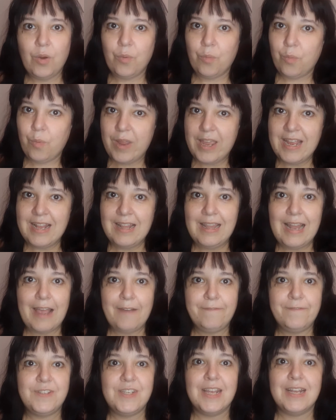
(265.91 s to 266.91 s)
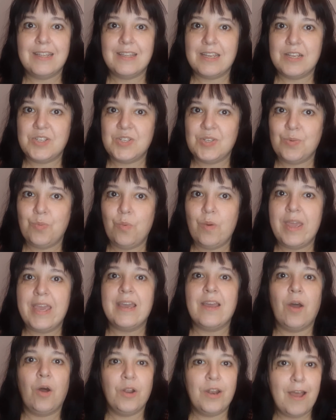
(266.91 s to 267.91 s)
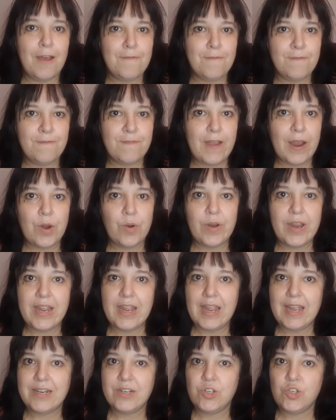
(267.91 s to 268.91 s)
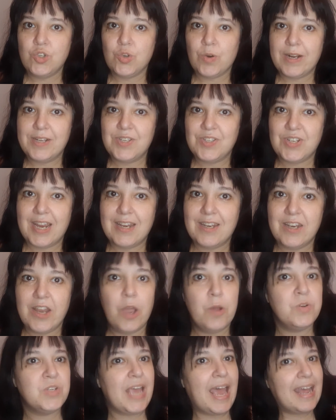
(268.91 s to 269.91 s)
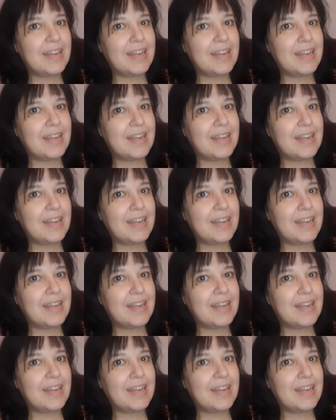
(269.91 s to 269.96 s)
we left it this week on a very interesting note,